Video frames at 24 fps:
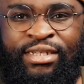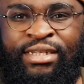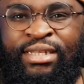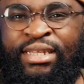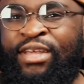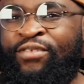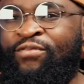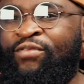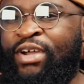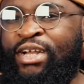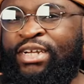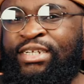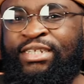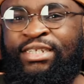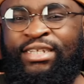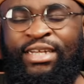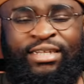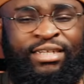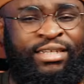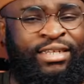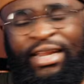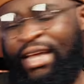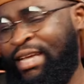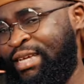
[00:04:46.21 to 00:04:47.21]
in a very
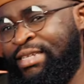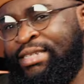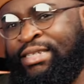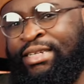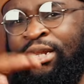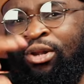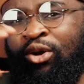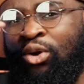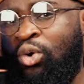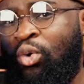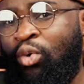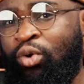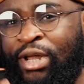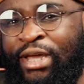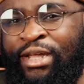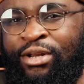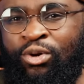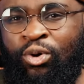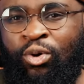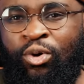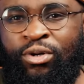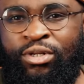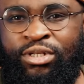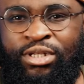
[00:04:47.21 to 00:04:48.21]
it's a
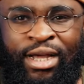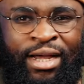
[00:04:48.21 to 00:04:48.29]
loaded course,